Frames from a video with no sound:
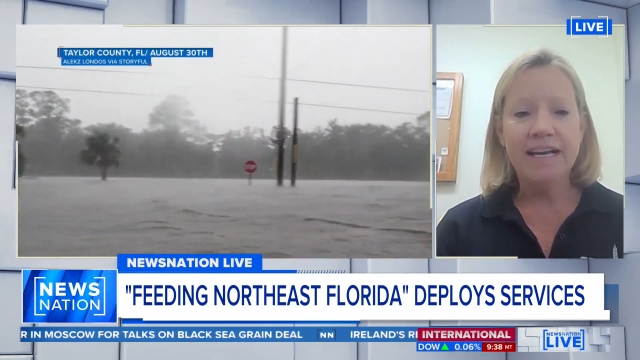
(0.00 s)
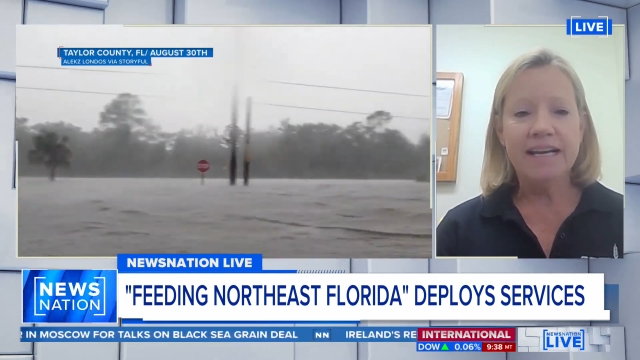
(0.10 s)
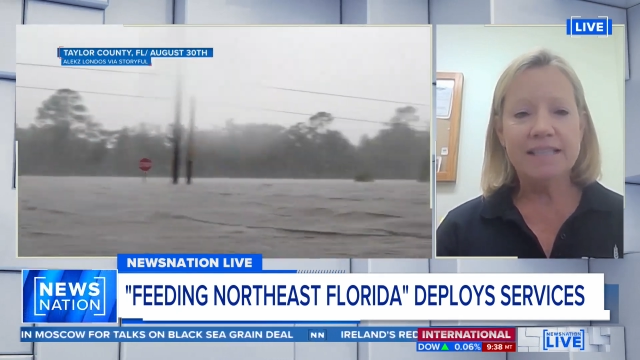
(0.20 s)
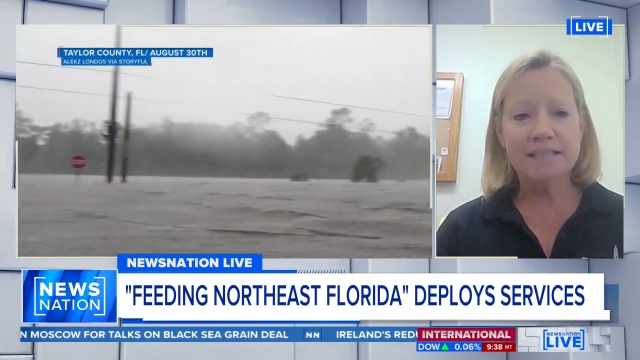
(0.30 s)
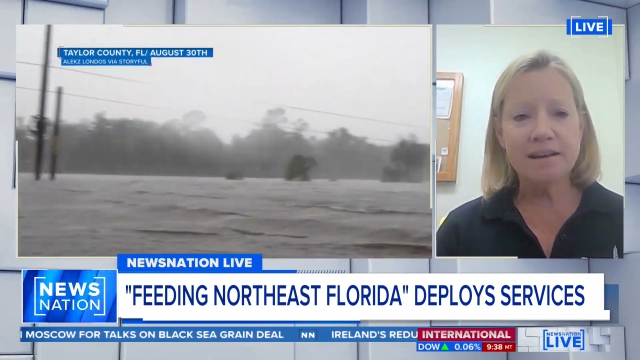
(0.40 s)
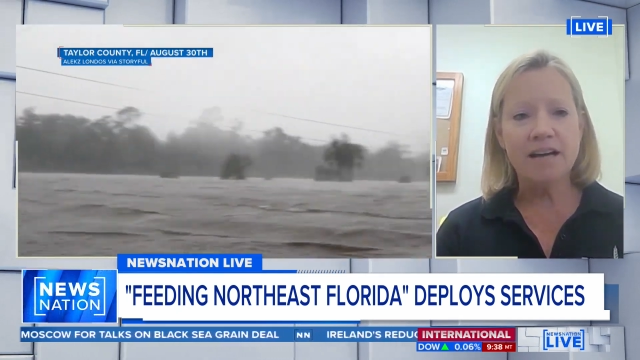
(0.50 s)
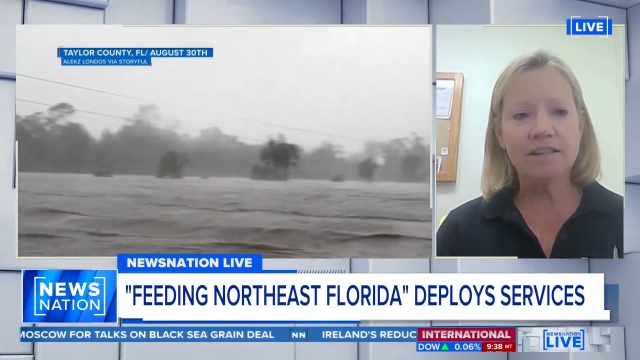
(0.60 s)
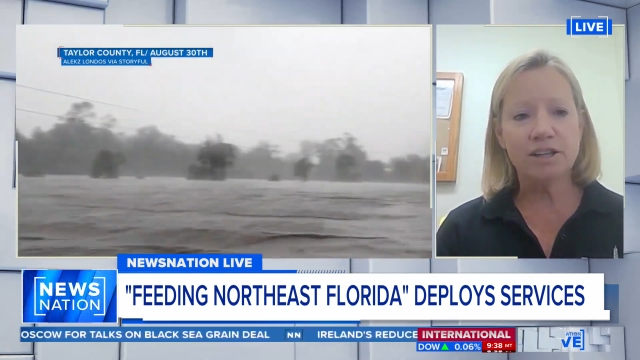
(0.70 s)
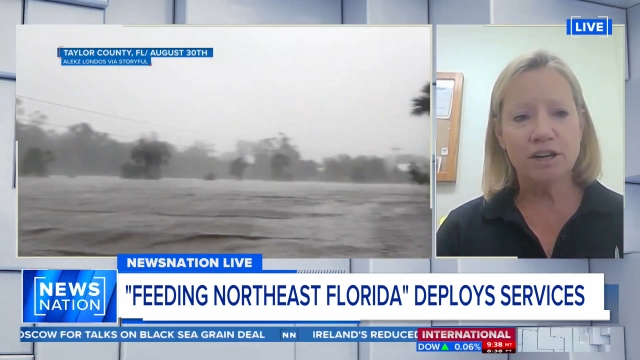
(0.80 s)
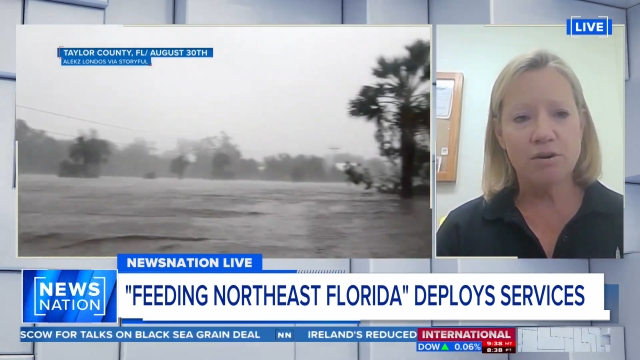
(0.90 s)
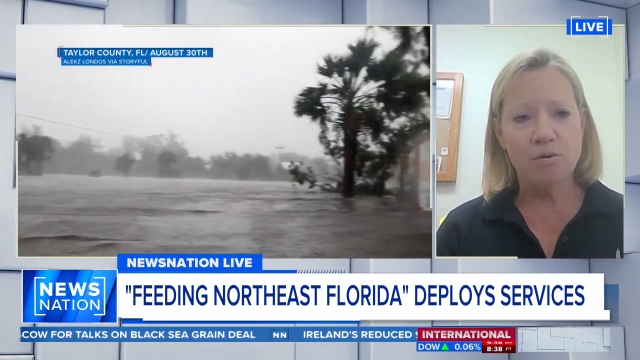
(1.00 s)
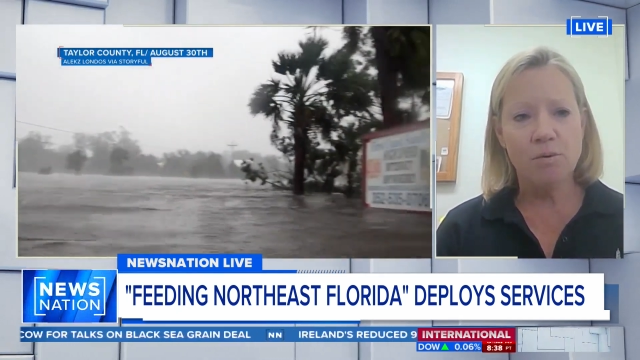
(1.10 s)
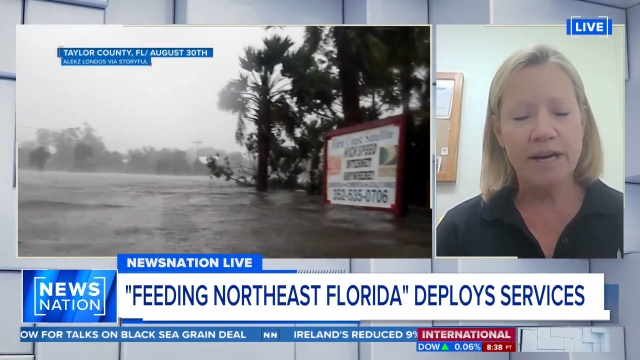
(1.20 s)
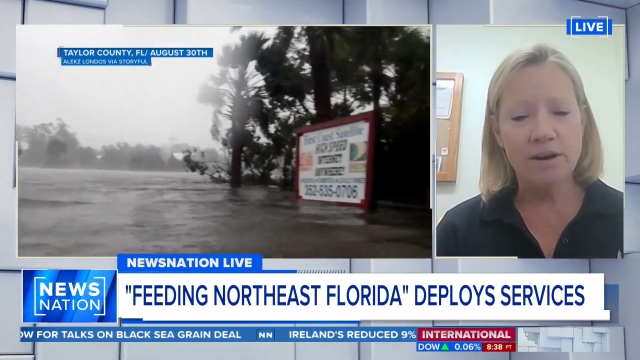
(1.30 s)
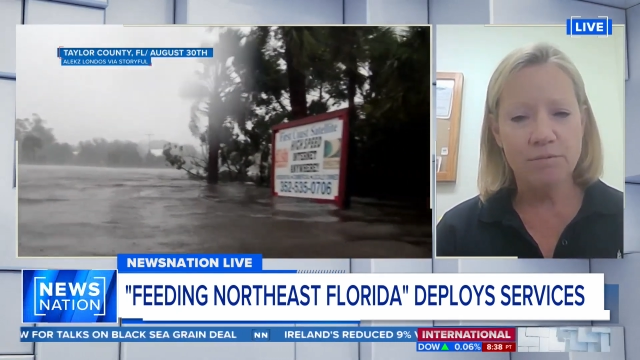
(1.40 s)
it's not going to go
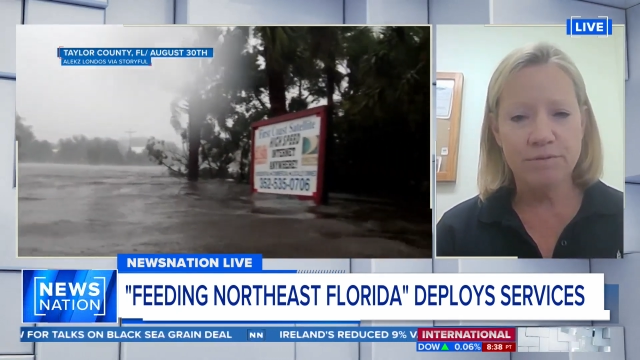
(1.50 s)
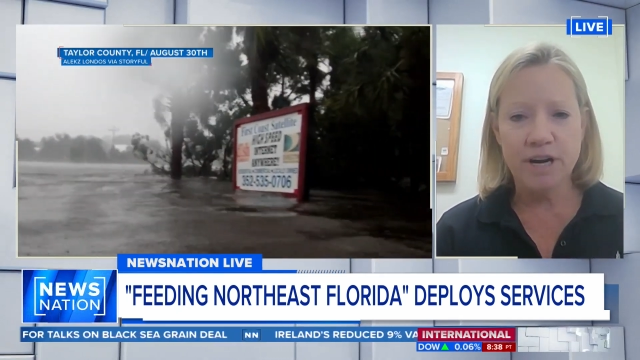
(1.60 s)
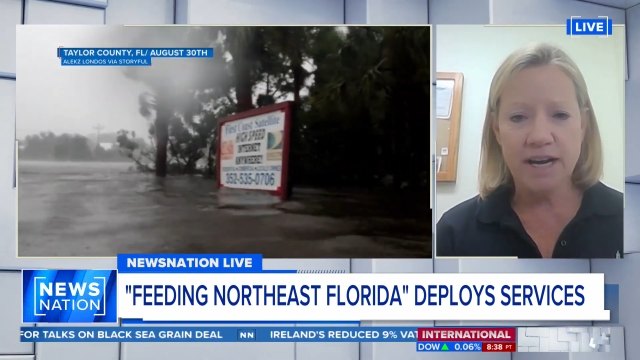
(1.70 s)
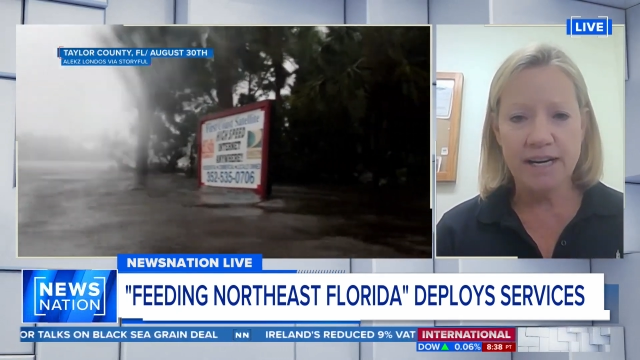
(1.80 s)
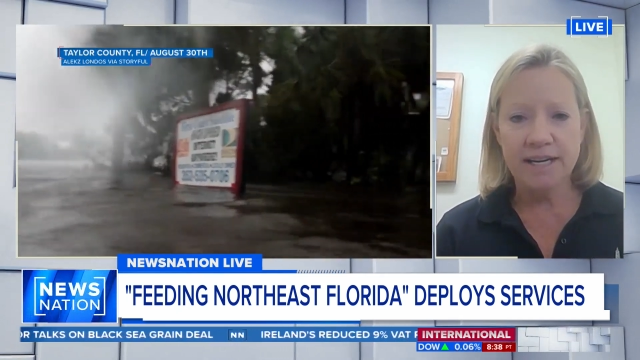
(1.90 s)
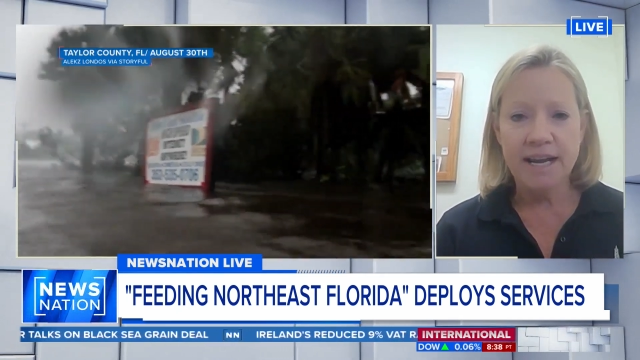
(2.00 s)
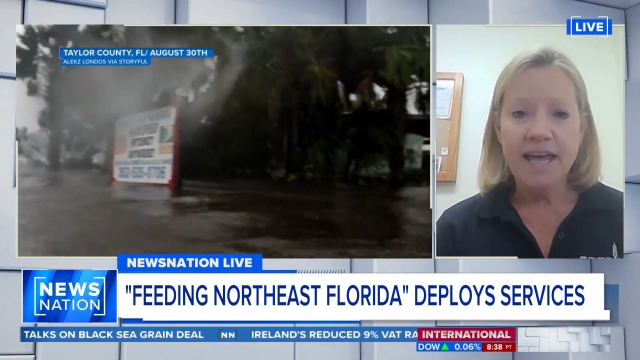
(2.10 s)
away overnight.